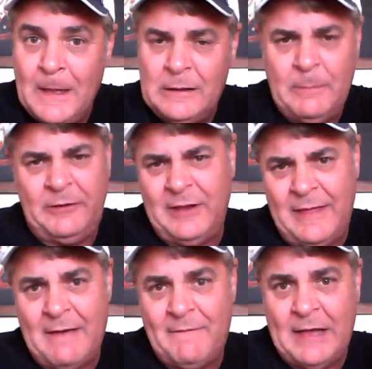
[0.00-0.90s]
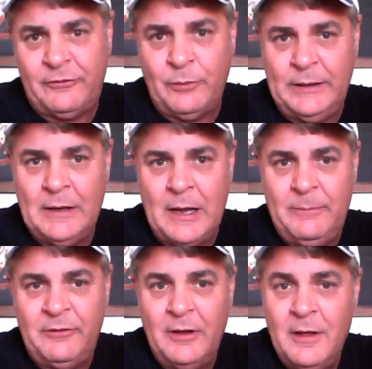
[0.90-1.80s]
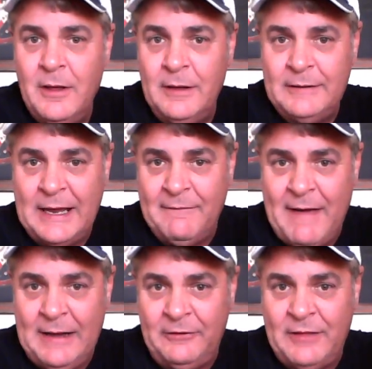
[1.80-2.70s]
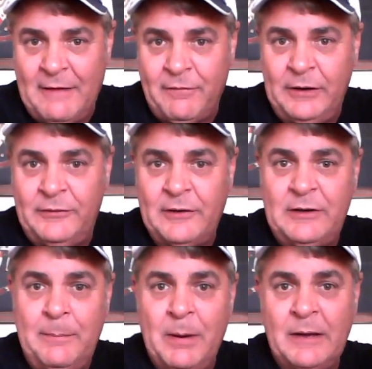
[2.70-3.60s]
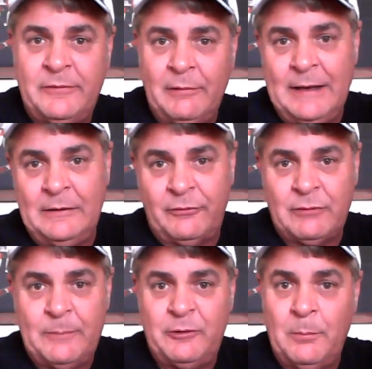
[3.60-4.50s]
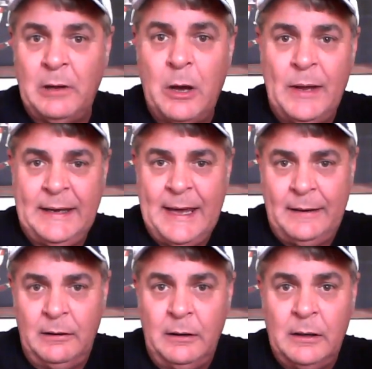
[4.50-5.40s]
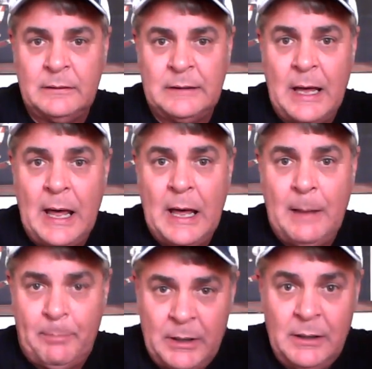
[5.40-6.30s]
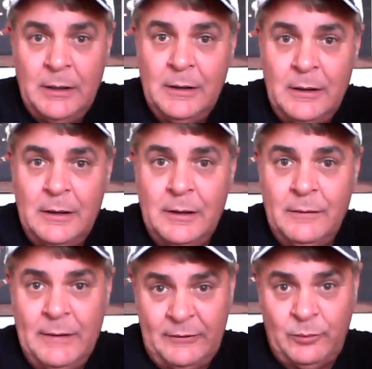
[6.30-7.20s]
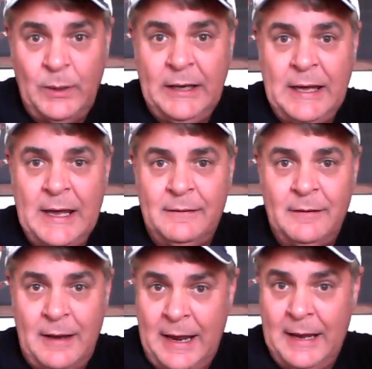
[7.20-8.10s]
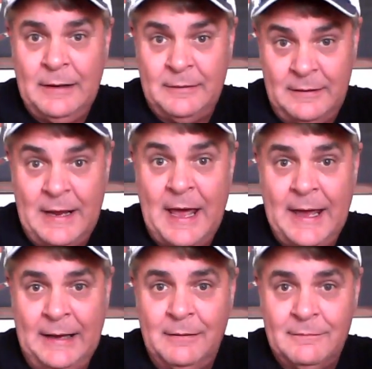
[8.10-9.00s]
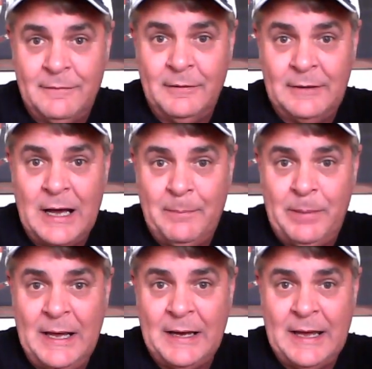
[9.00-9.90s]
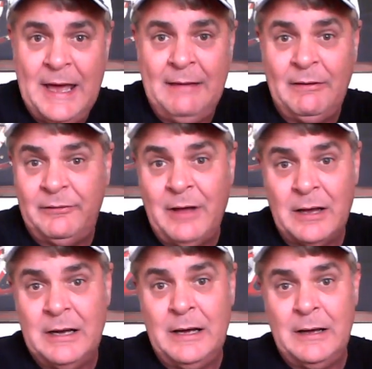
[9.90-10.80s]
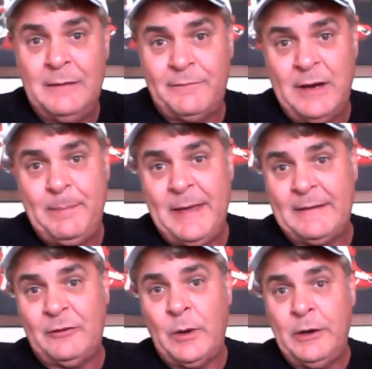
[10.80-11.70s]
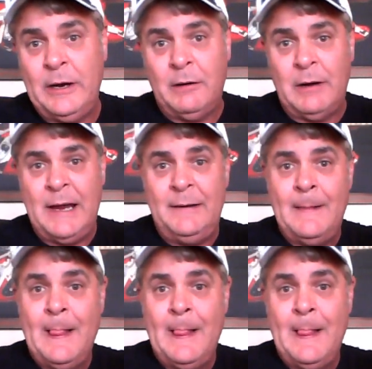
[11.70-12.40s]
Let me say that fast 3 times. Take advantage of that free $60 and link in the description below and get hooked up this weekend and today for a top pick. Hey, let's talk a free pick. That's why you're here, right?